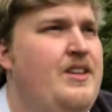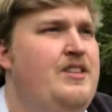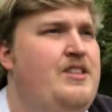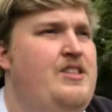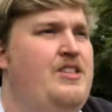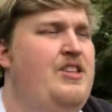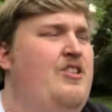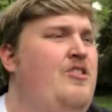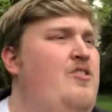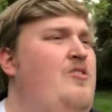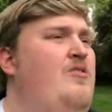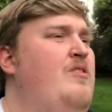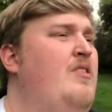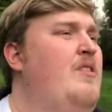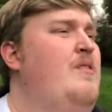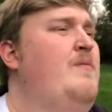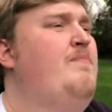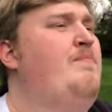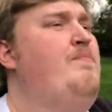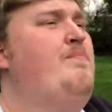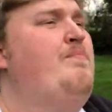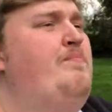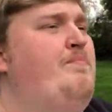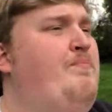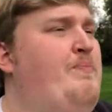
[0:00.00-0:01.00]
to
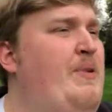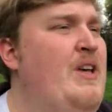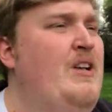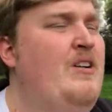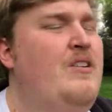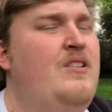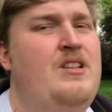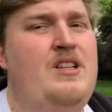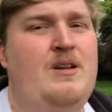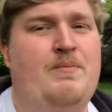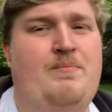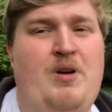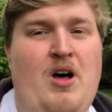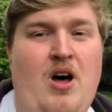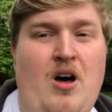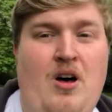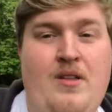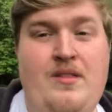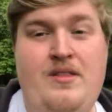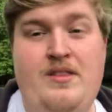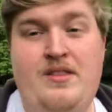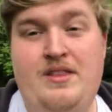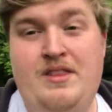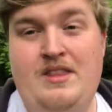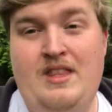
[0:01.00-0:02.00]
build
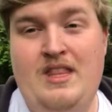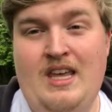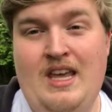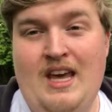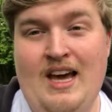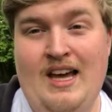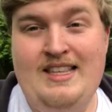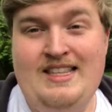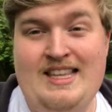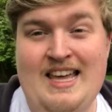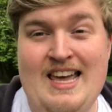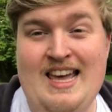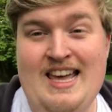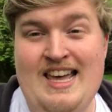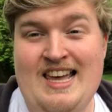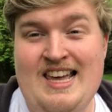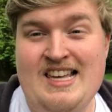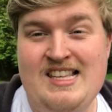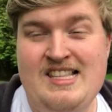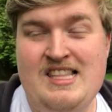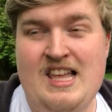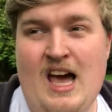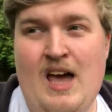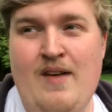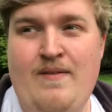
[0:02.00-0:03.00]
upon the
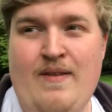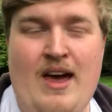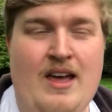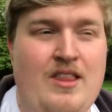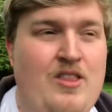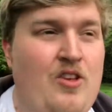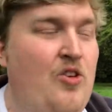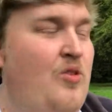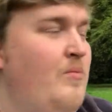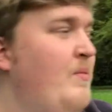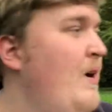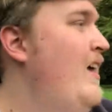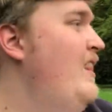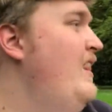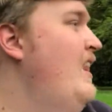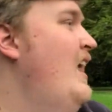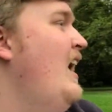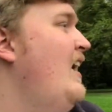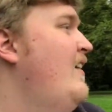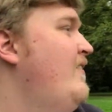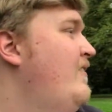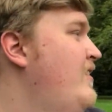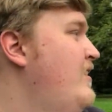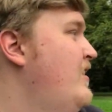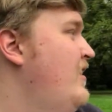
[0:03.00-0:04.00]
ideas that I've had all my
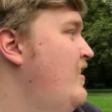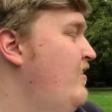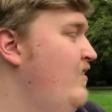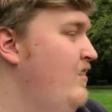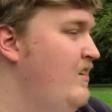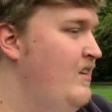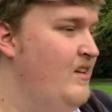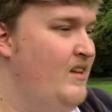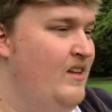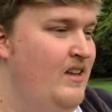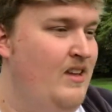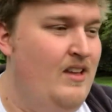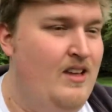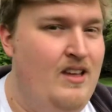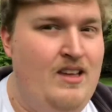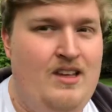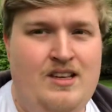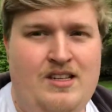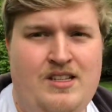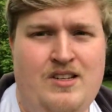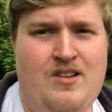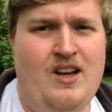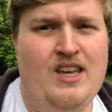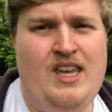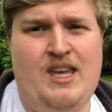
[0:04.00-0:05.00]
life, you know.
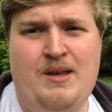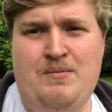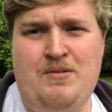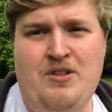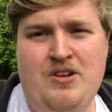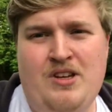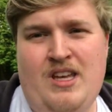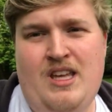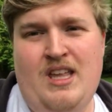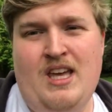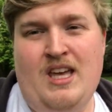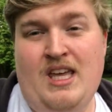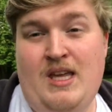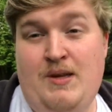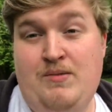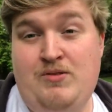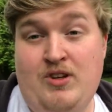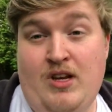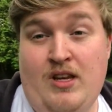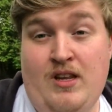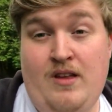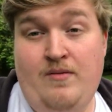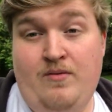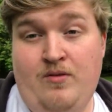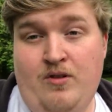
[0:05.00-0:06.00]
So I keep looking. I keep
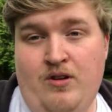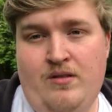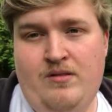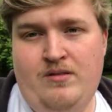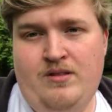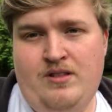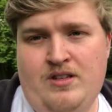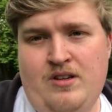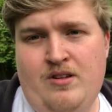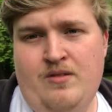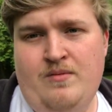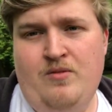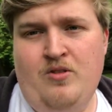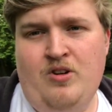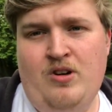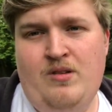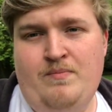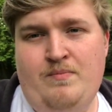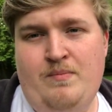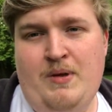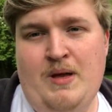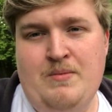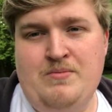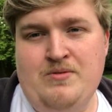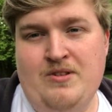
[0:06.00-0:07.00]
trying to avoid
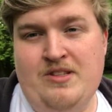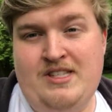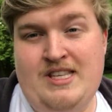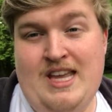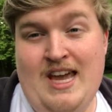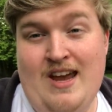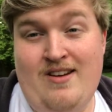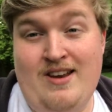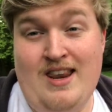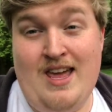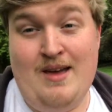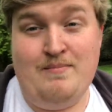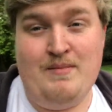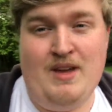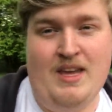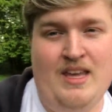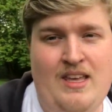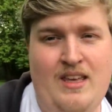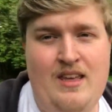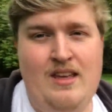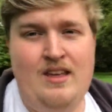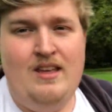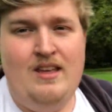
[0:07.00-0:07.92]
people staring at me.